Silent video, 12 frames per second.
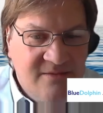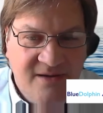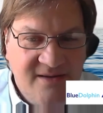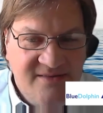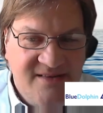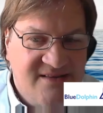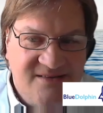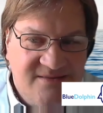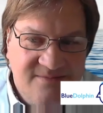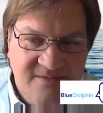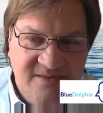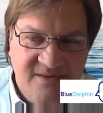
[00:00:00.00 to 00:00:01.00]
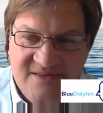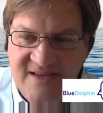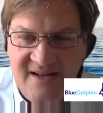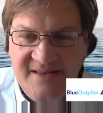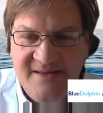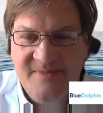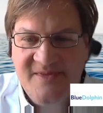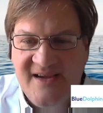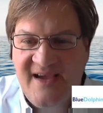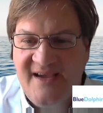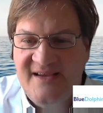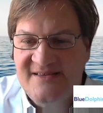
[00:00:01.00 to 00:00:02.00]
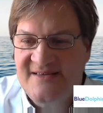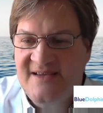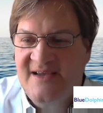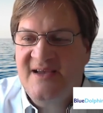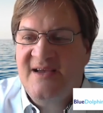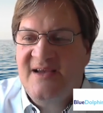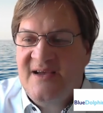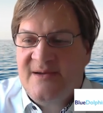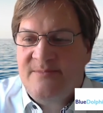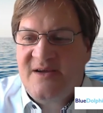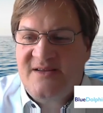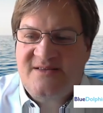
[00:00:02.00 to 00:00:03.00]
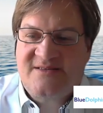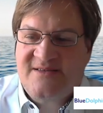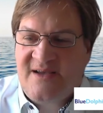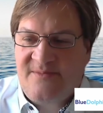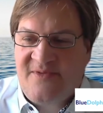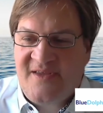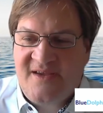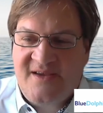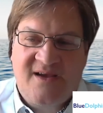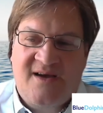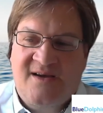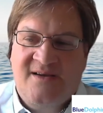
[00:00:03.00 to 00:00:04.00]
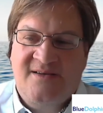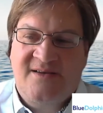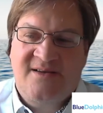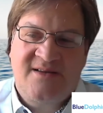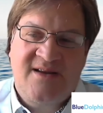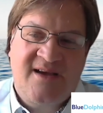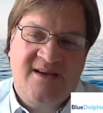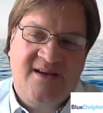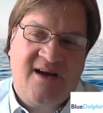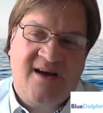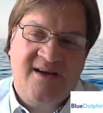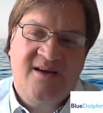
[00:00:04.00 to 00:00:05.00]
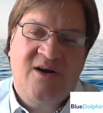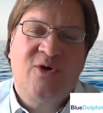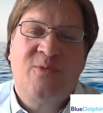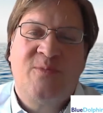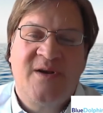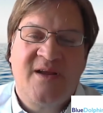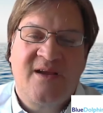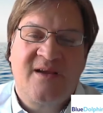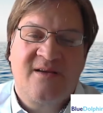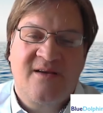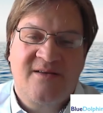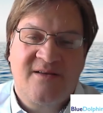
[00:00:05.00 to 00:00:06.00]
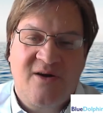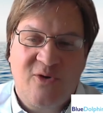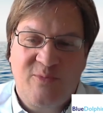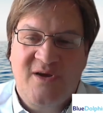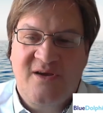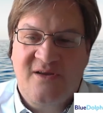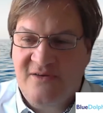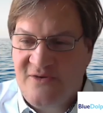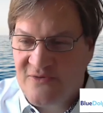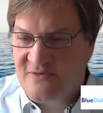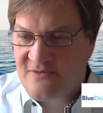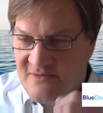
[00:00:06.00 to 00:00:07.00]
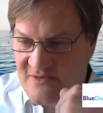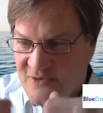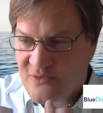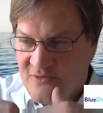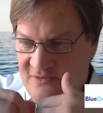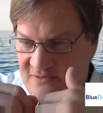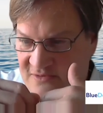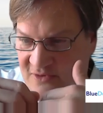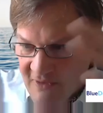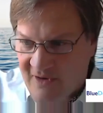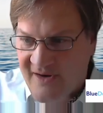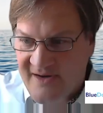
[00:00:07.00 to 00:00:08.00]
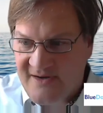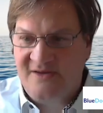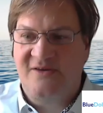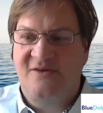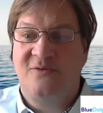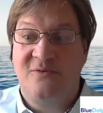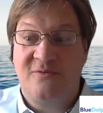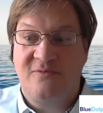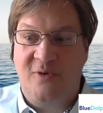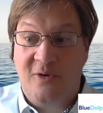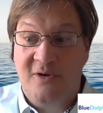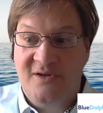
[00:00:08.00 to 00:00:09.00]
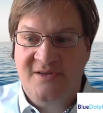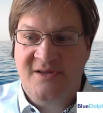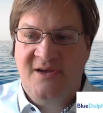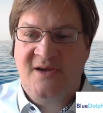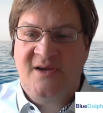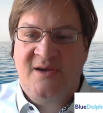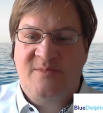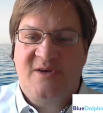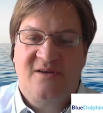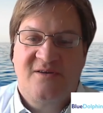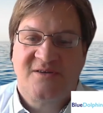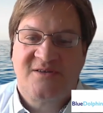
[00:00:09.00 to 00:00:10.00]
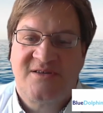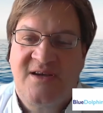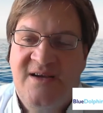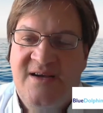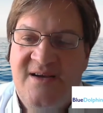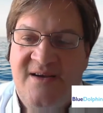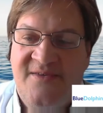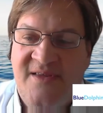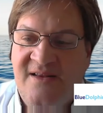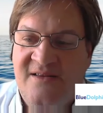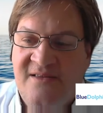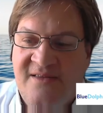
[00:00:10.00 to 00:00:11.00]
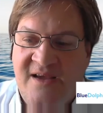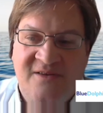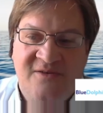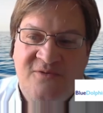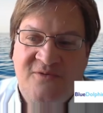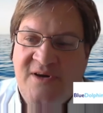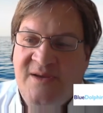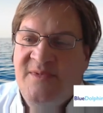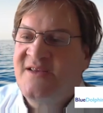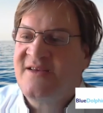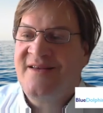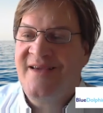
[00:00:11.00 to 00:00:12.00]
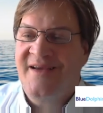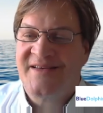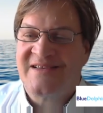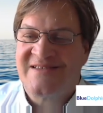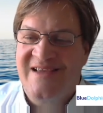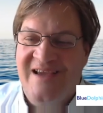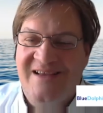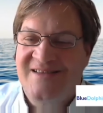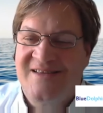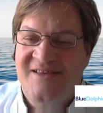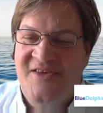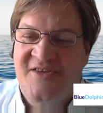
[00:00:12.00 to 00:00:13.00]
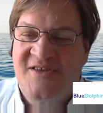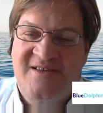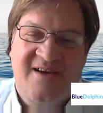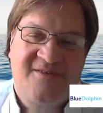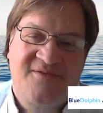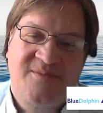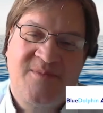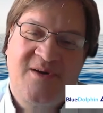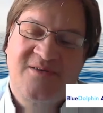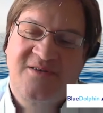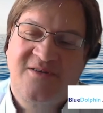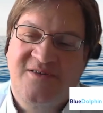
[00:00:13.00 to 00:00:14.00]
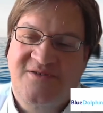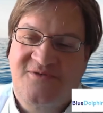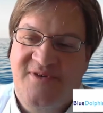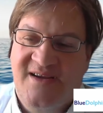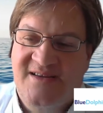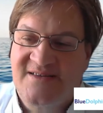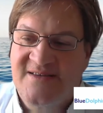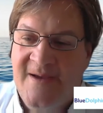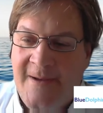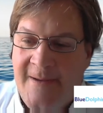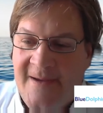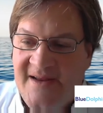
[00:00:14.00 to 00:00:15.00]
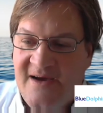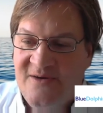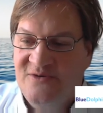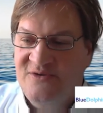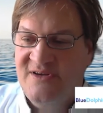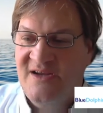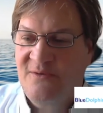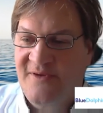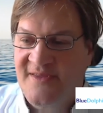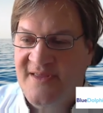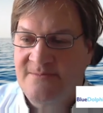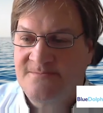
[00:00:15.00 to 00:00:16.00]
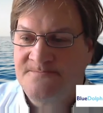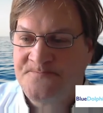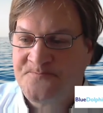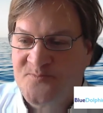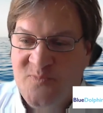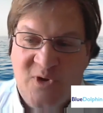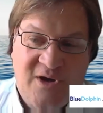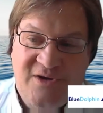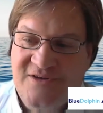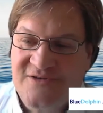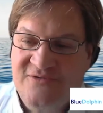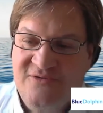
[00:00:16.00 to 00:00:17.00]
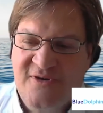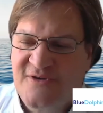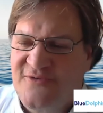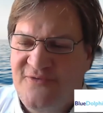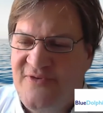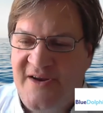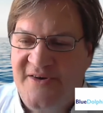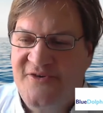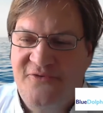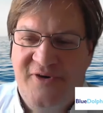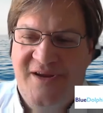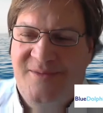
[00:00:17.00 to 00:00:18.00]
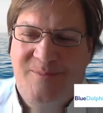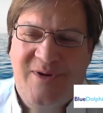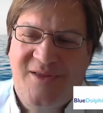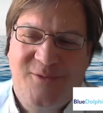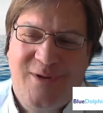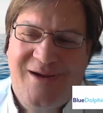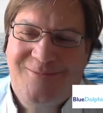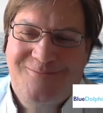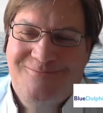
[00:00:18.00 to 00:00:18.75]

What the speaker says: That's seldom the case, but it's something like eye-opening and opening a new door in a new world, because then you immediately understand the stuff about constraints and how to deal with them. And it's fun to read, by the way.